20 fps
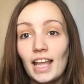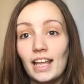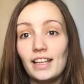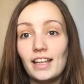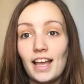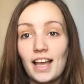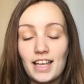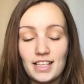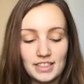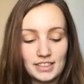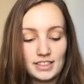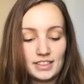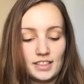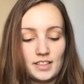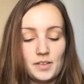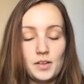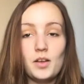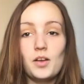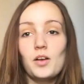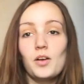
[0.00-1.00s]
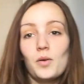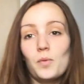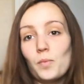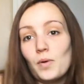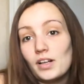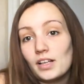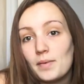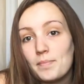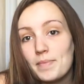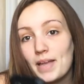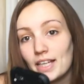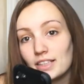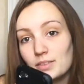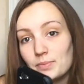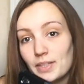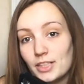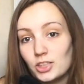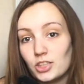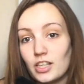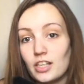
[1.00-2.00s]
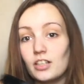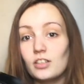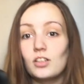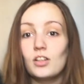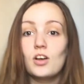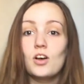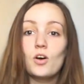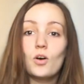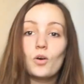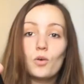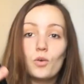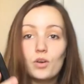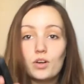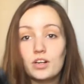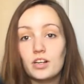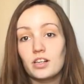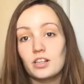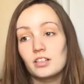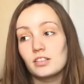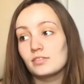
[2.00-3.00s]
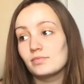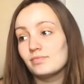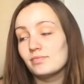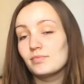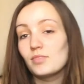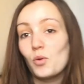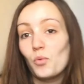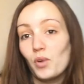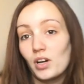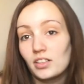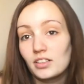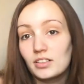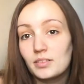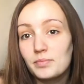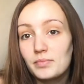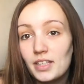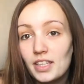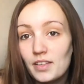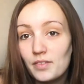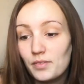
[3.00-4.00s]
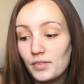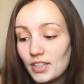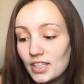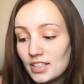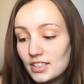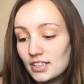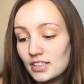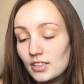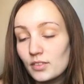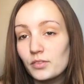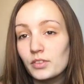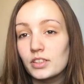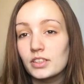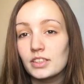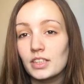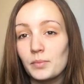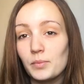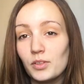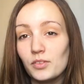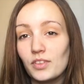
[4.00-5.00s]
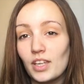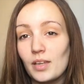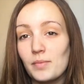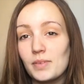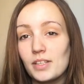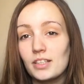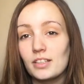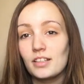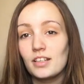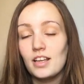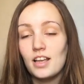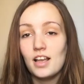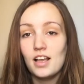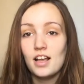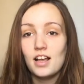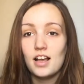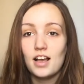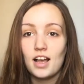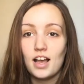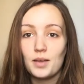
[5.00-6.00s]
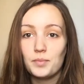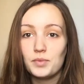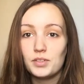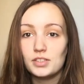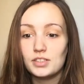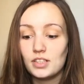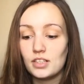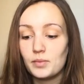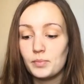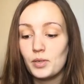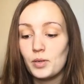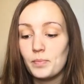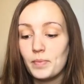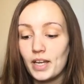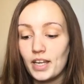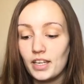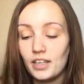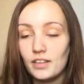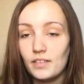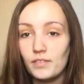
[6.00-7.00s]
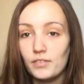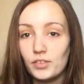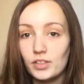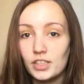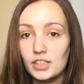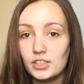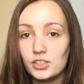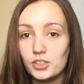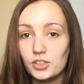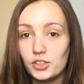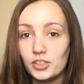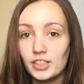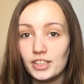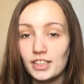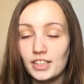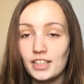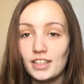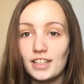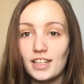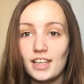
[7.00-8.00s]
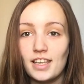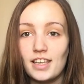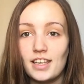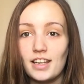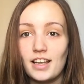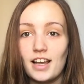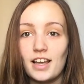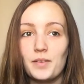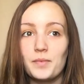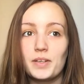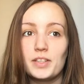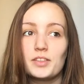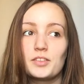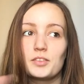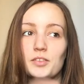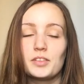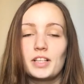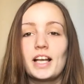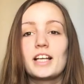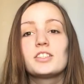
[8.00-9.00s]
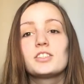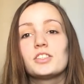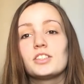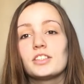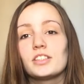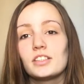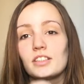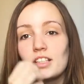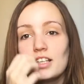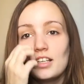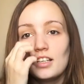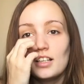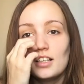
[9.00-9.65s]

Hey guys, welcome back to my channel, or welcome if it's the first time you came here. I'm going to talk about my fitness journey that I went through last year